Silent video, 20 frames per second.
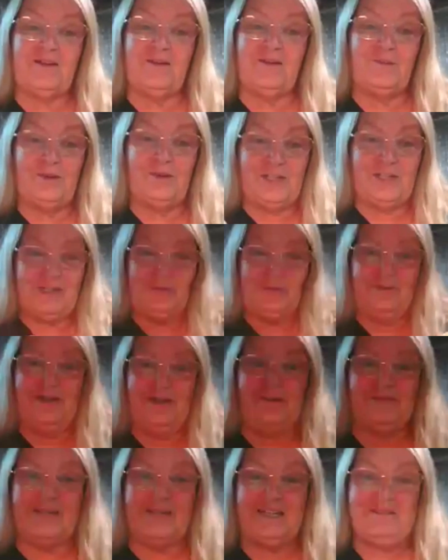Will you
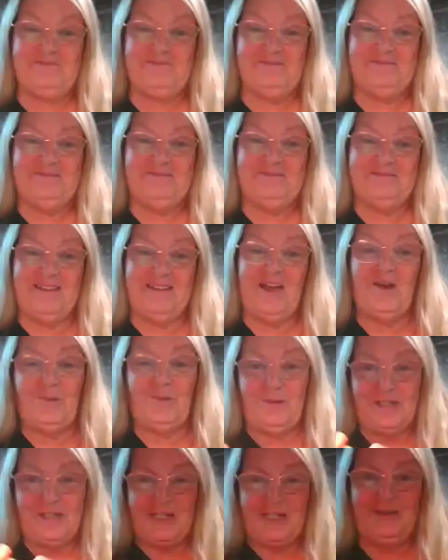help me?
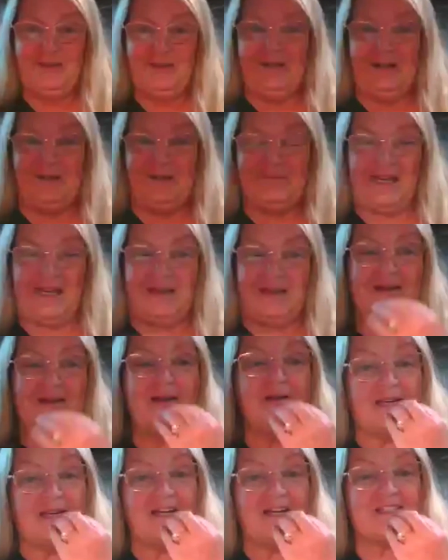Will you help me?
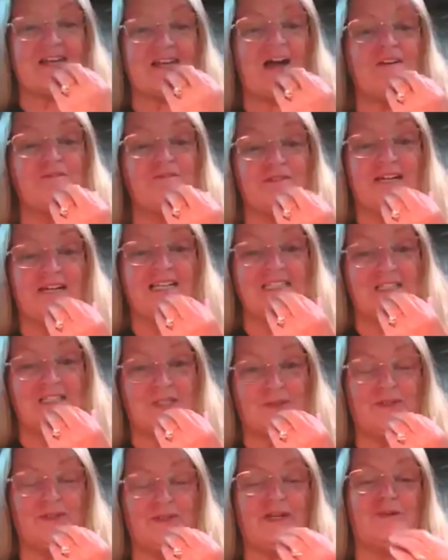Because I really,
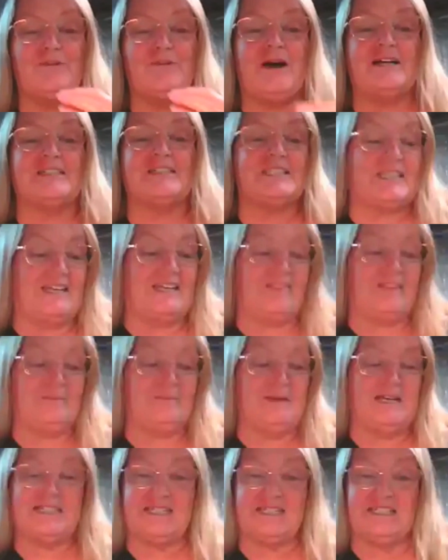truly want to get the
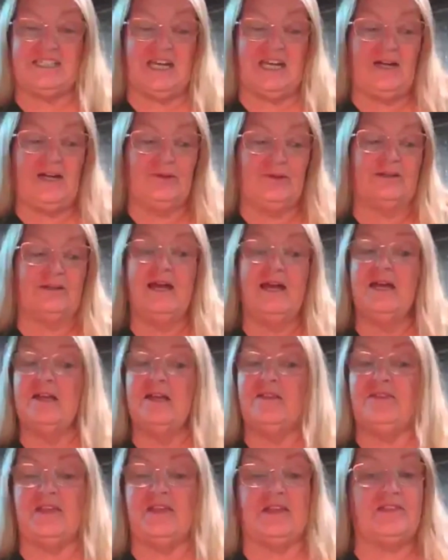message out
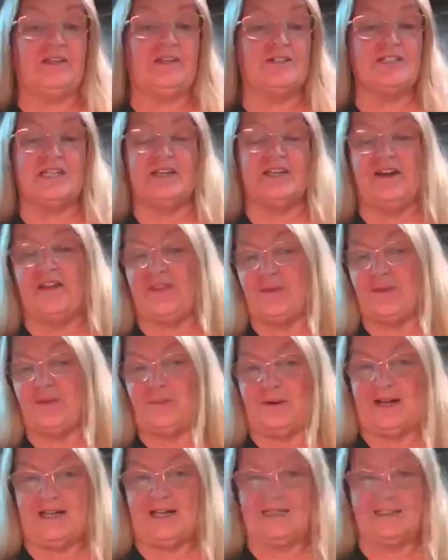that there's another
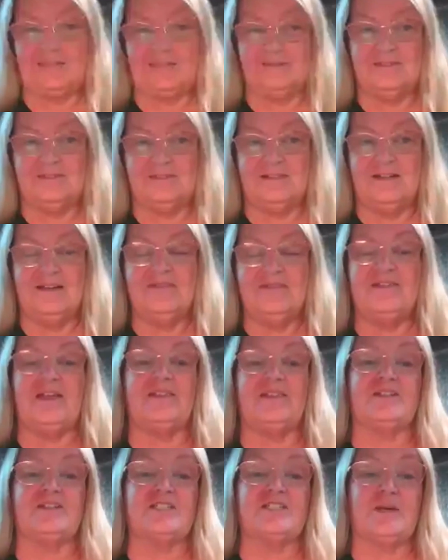way,
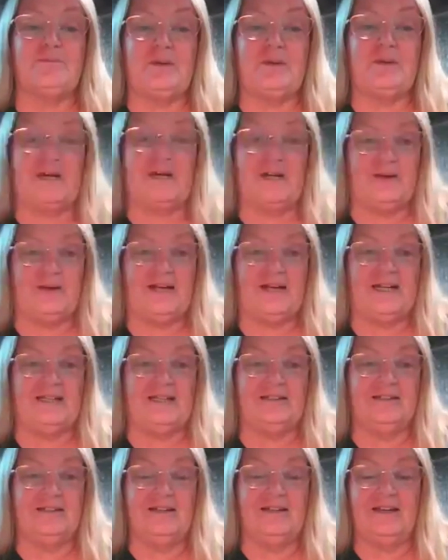that there's a better
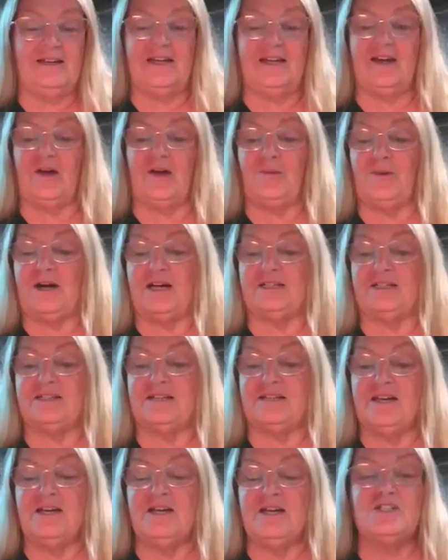way. And I
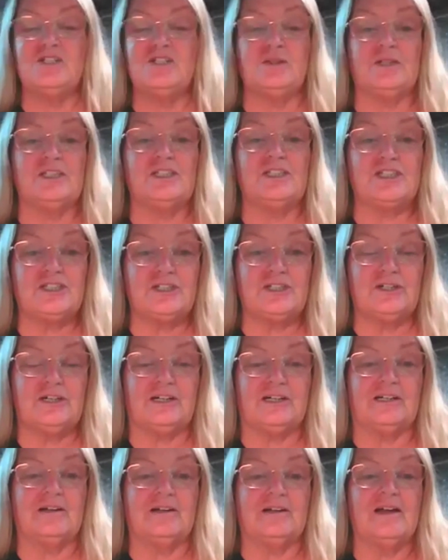want to
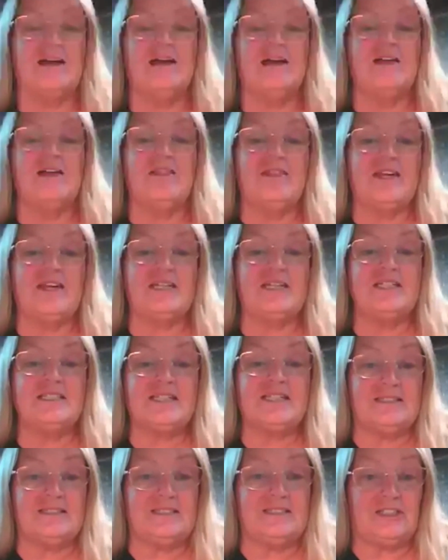ensure these
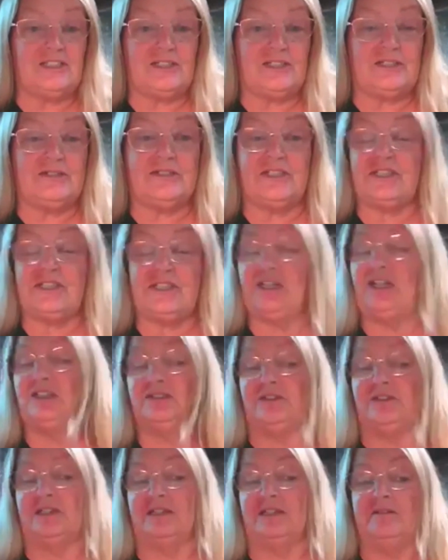
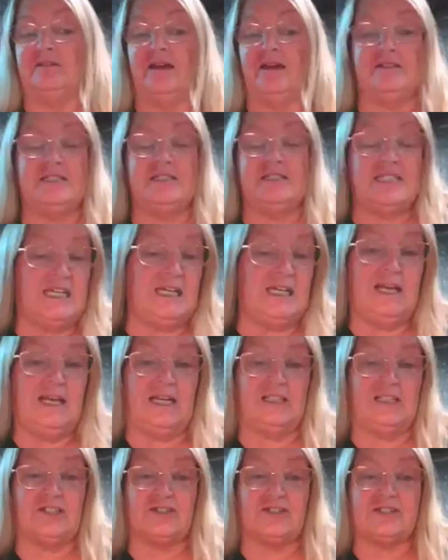children,
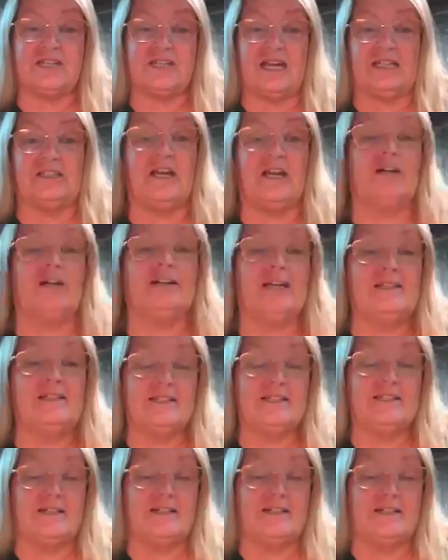teenagers, and young
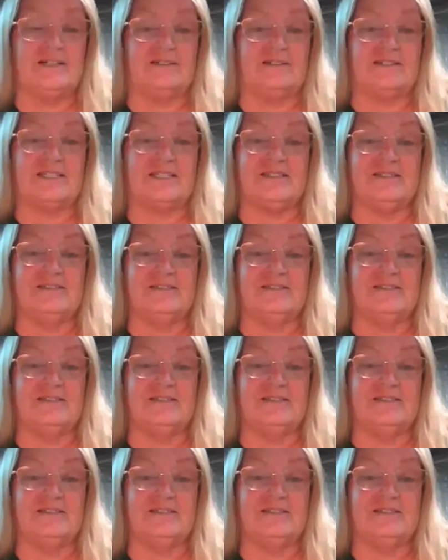adults,